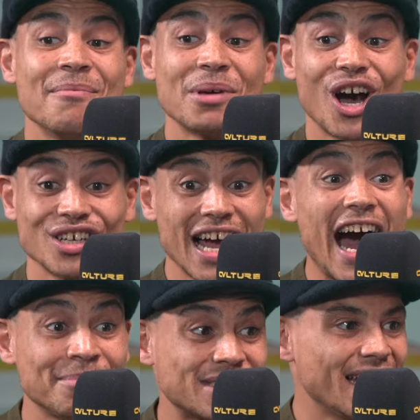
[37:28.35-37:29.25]
Because
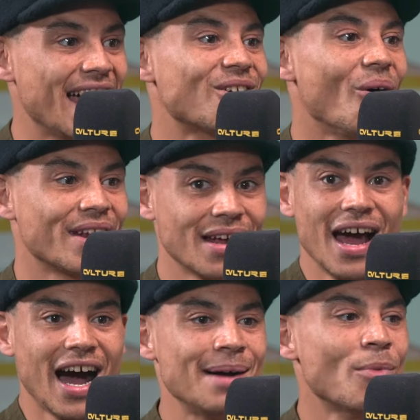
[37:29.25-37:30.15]
I'm sat there going,
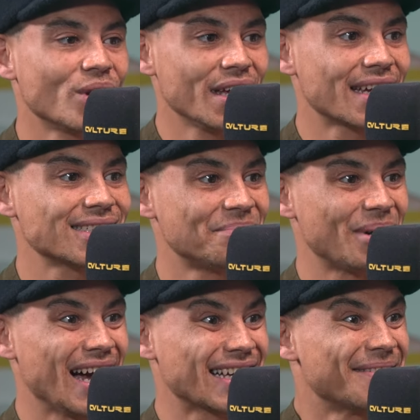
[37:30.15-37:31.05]
I'm only here because I'm
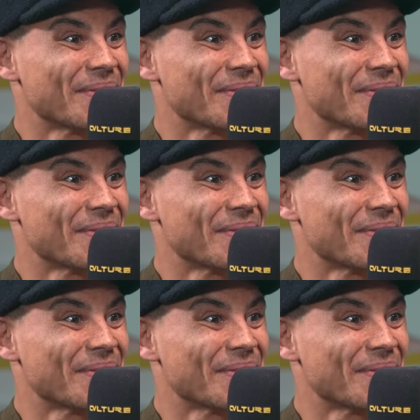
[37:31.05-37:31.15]
black.